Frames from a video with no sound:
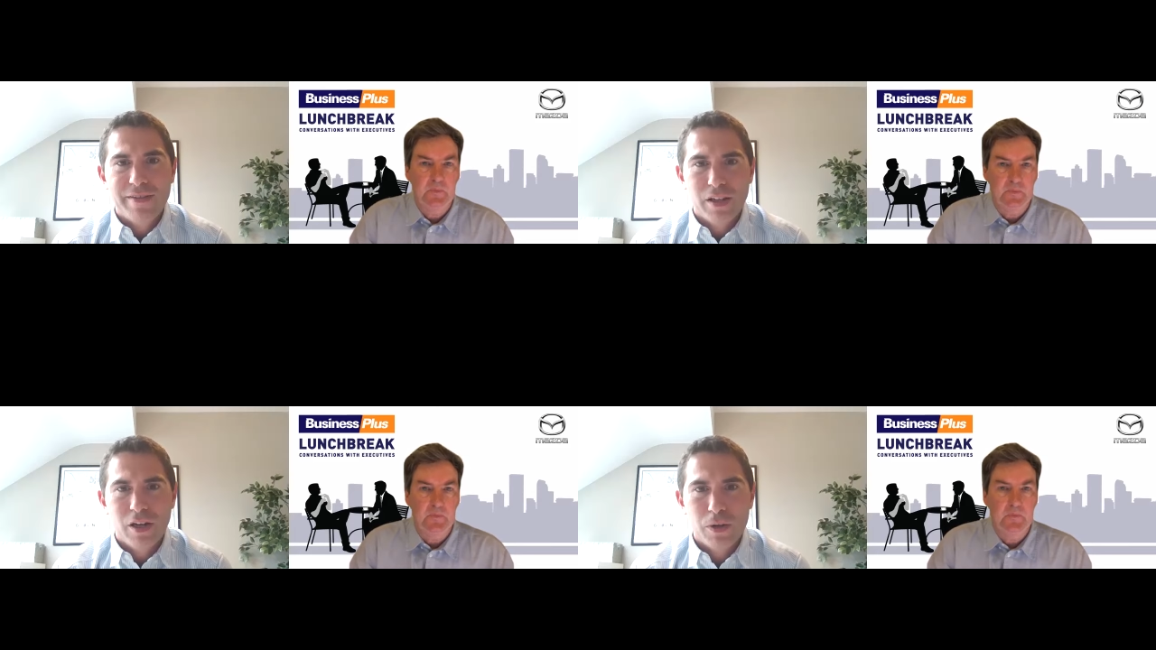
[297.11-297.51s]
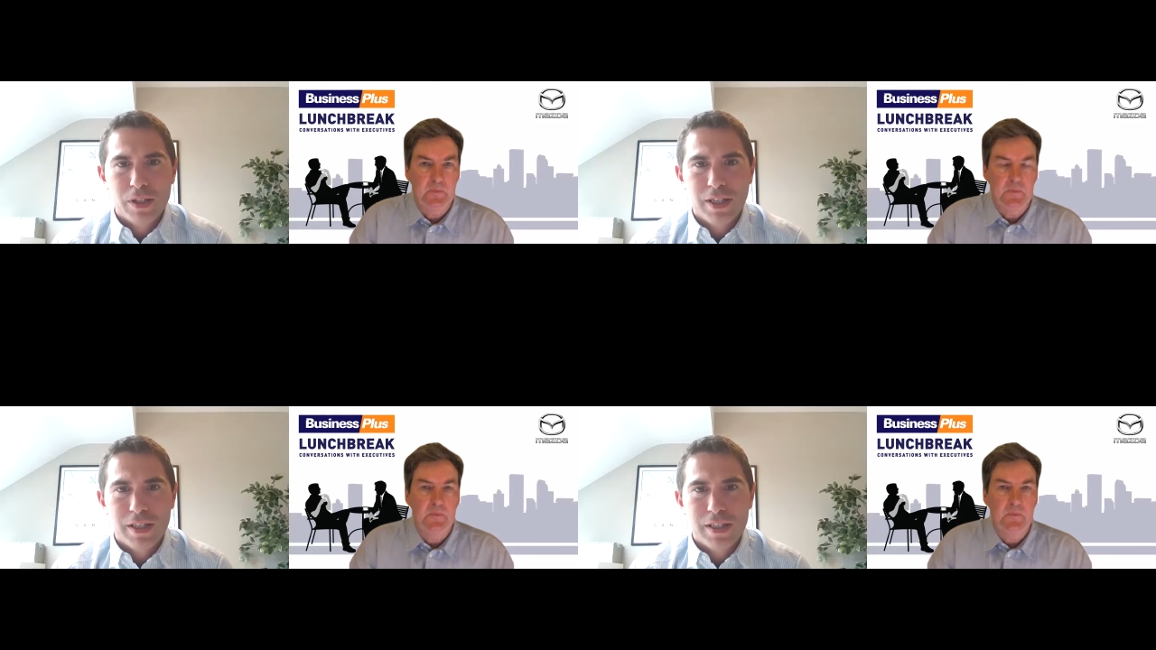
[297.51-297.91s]
Speaker 1: You know,
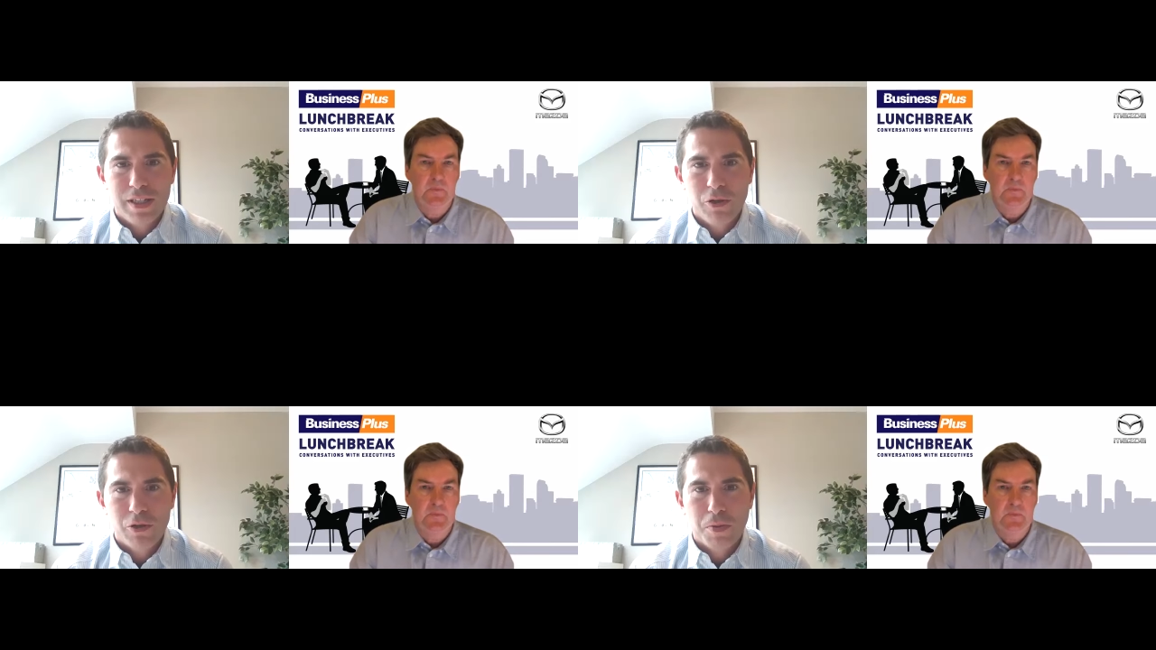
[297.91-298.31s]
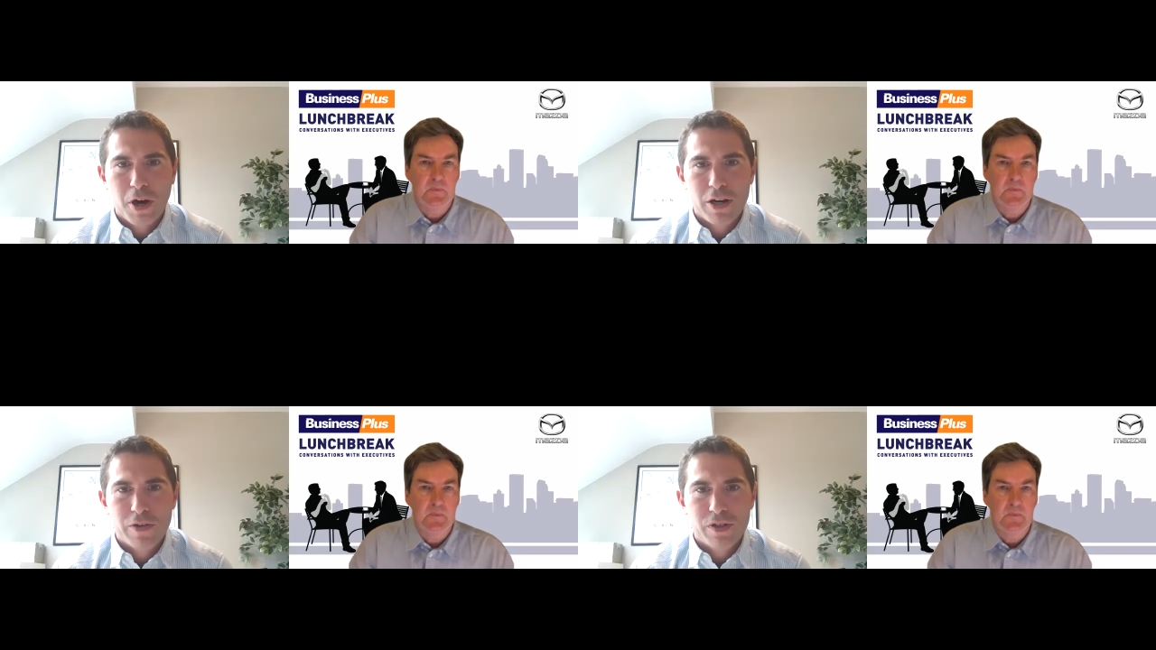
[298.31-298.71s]
it's it's a huge
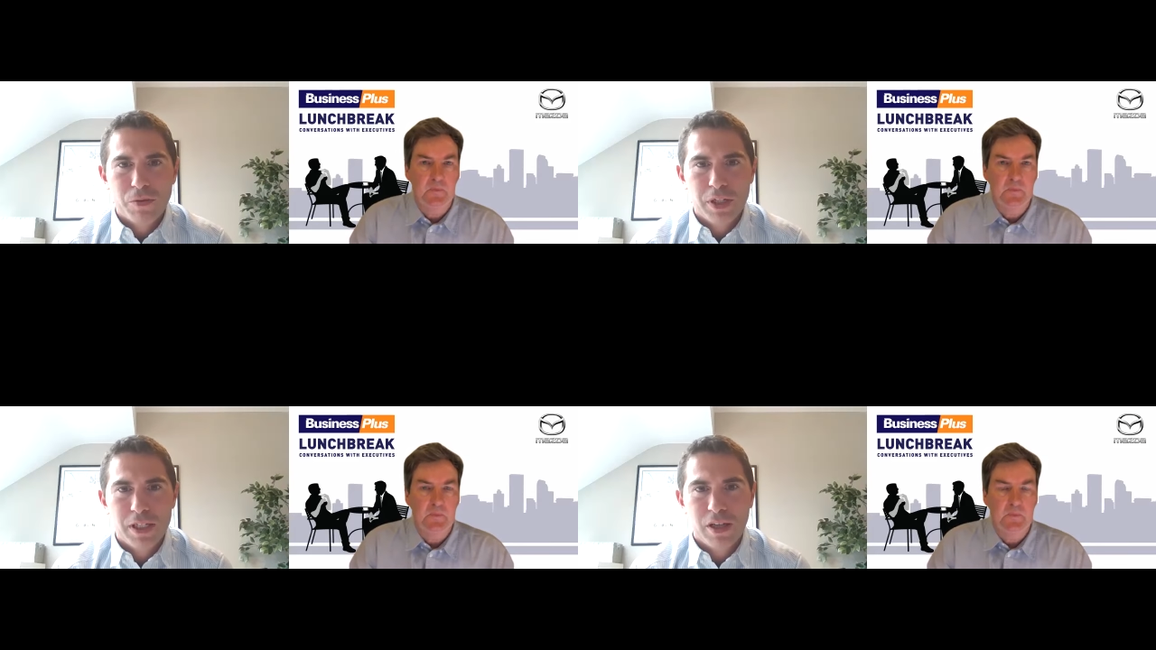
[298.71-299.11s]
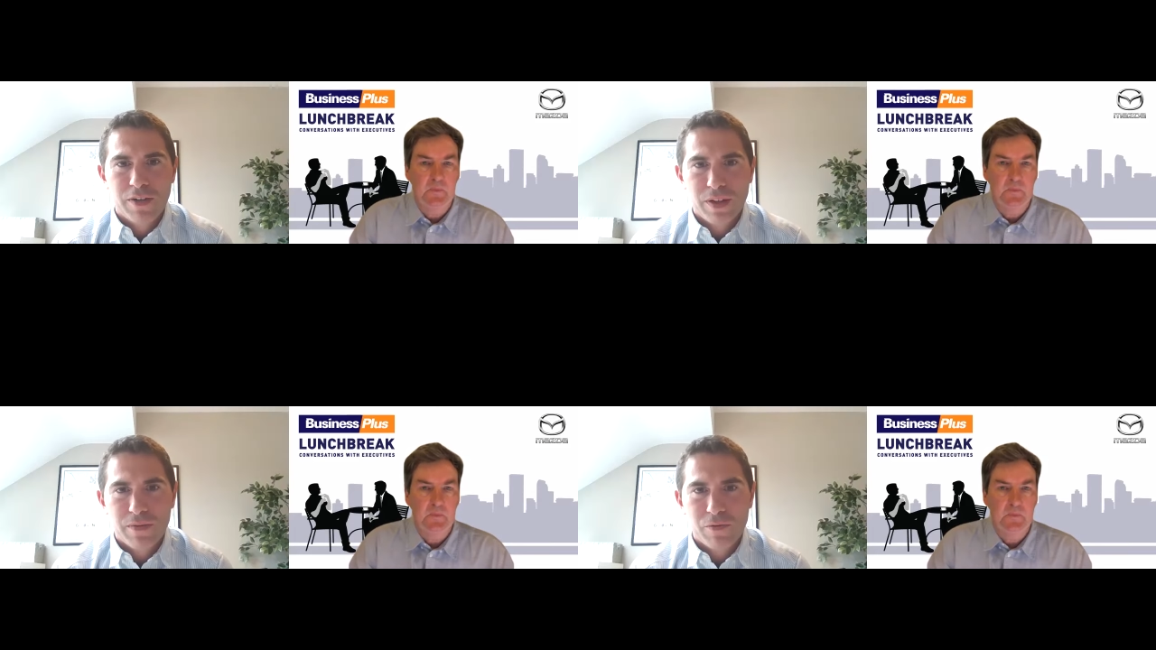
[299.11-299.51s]
part of somebody's
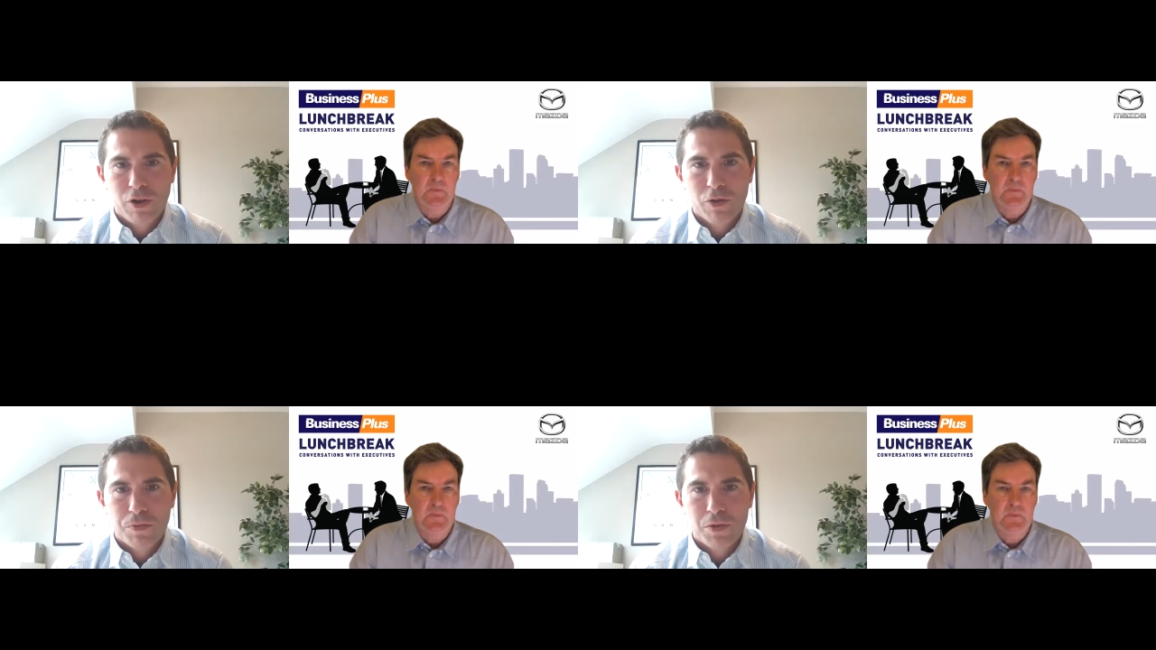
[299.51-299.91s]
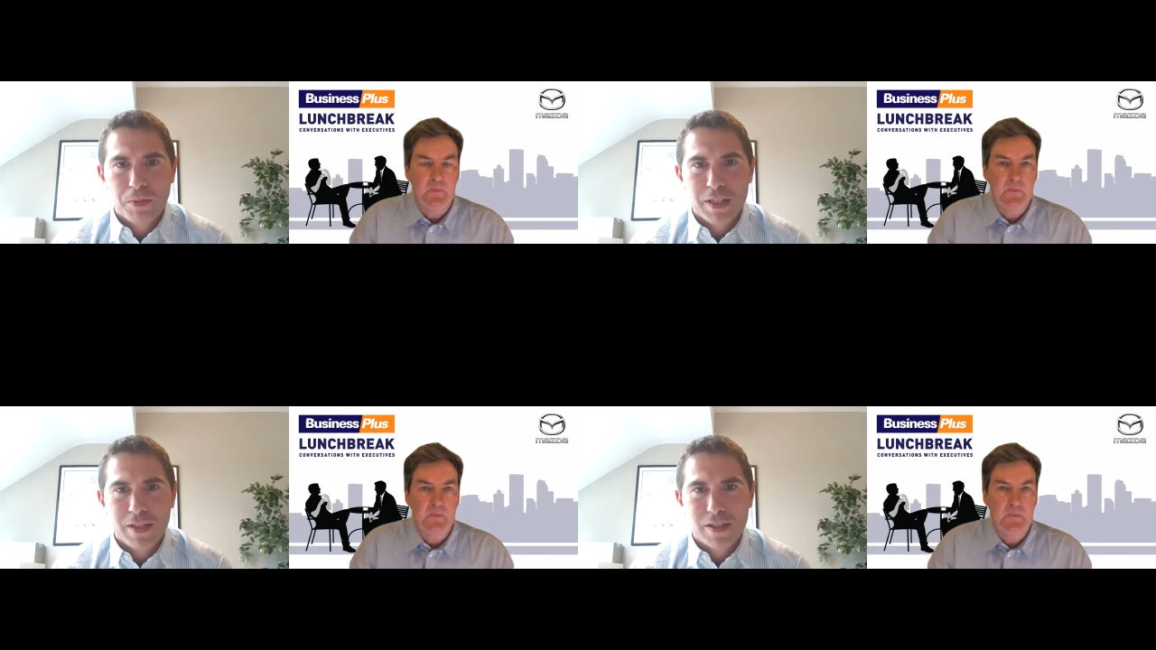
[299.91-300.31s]
life. They've grown up their
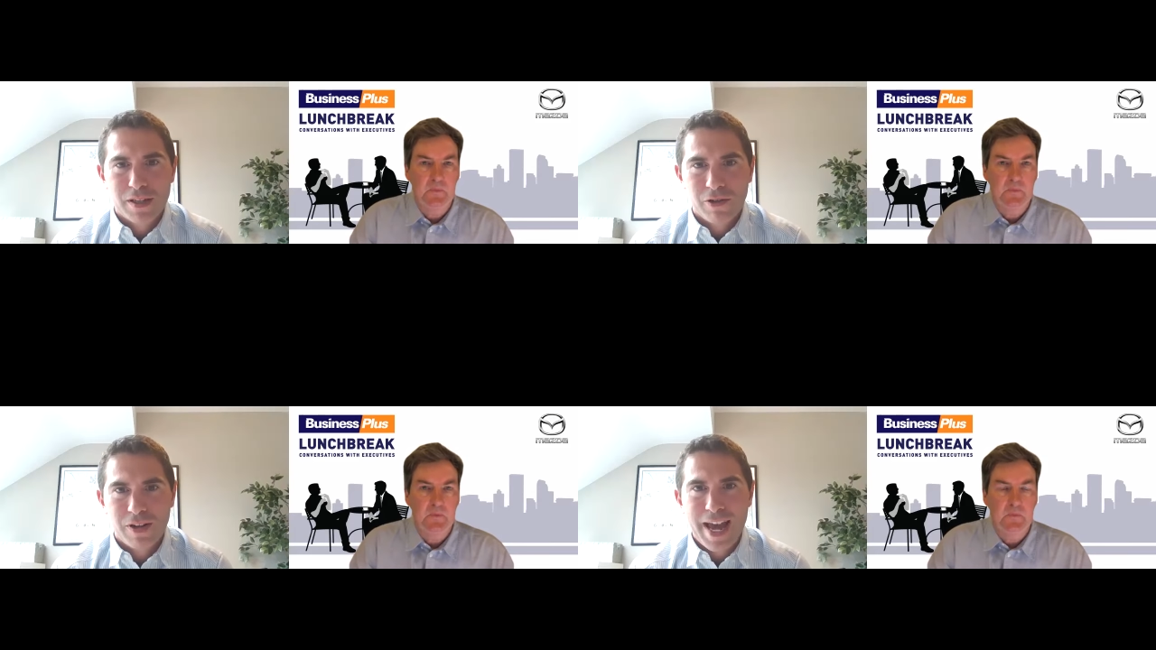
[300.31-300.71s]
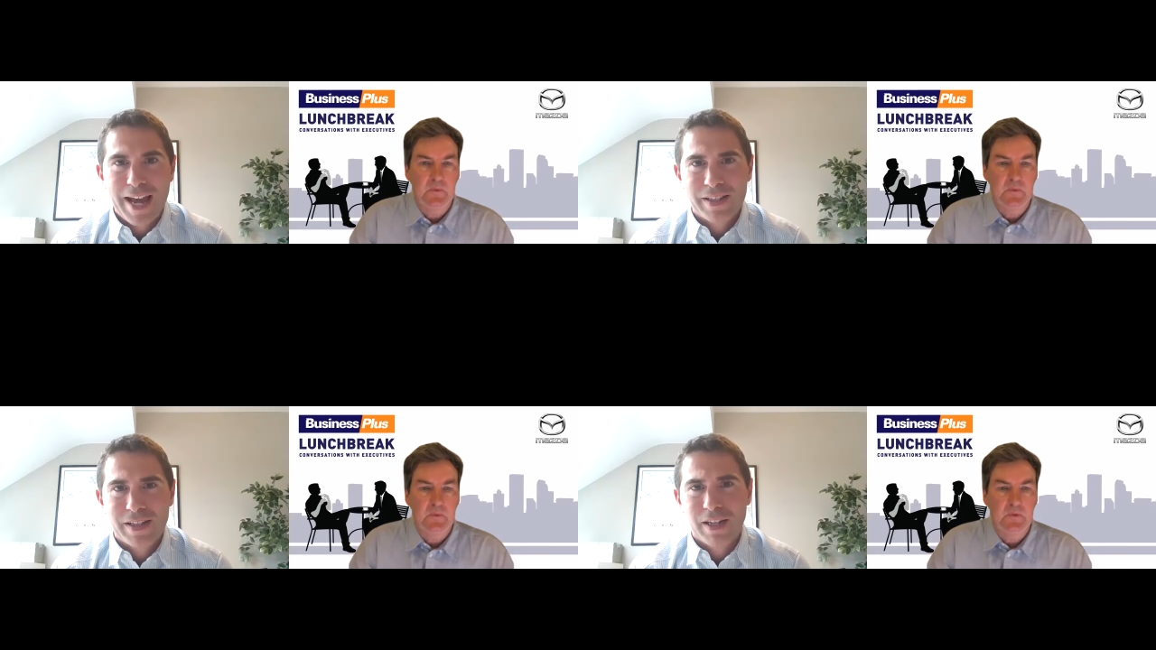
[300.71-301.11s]
business and they're
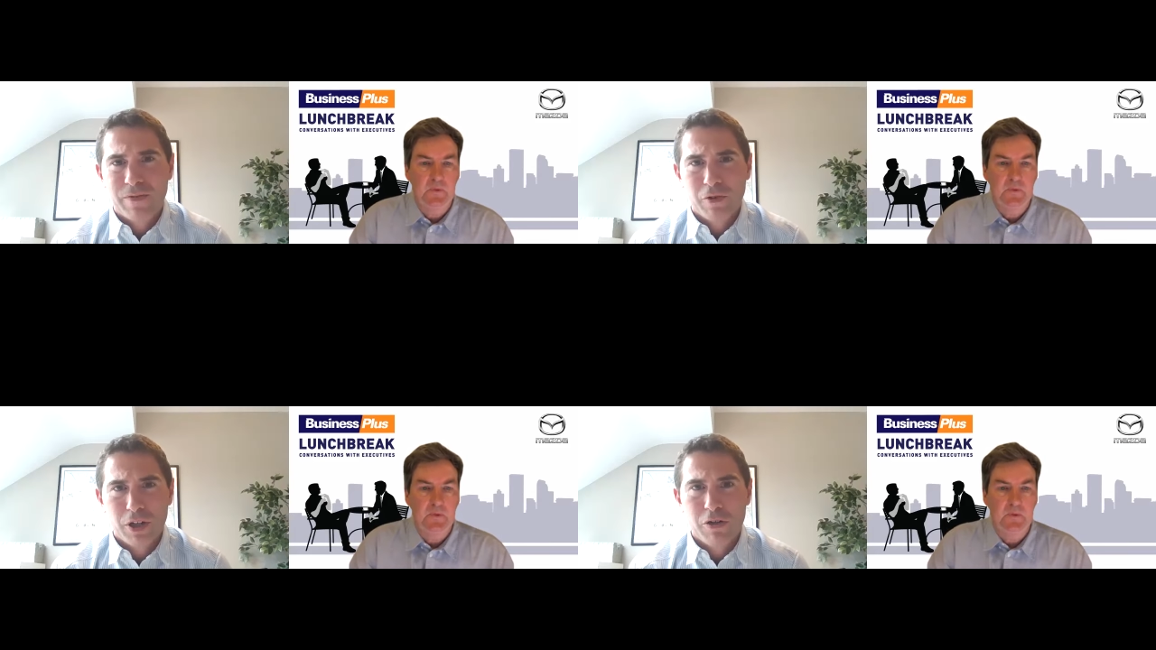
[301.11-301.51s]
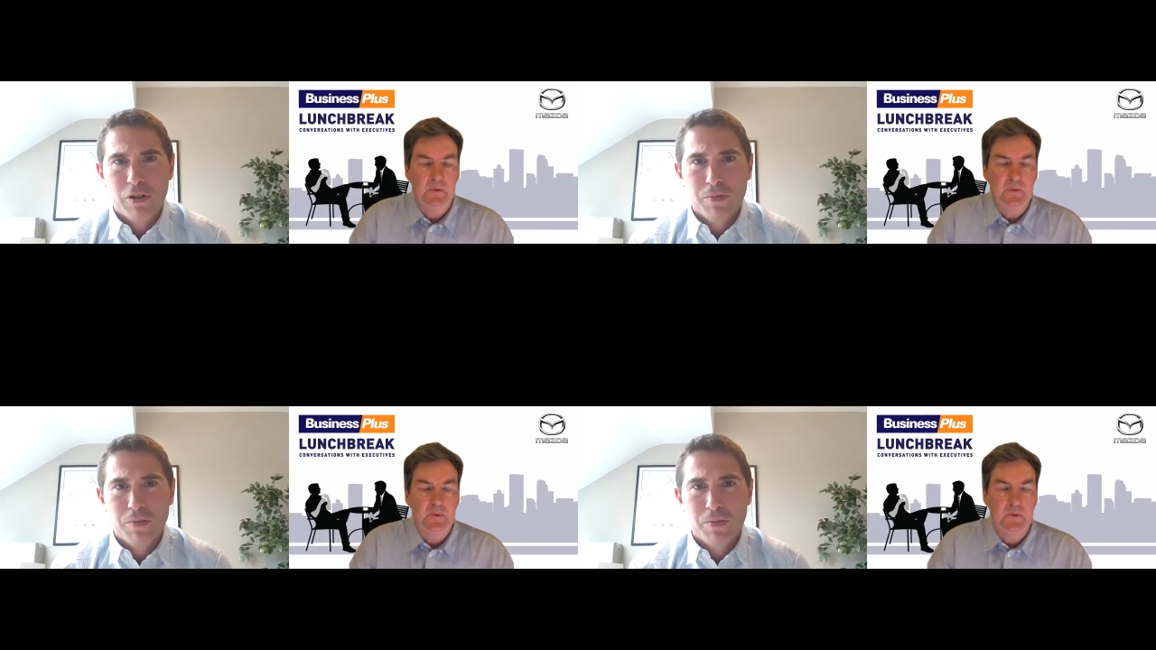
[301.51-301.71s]
exiting for a good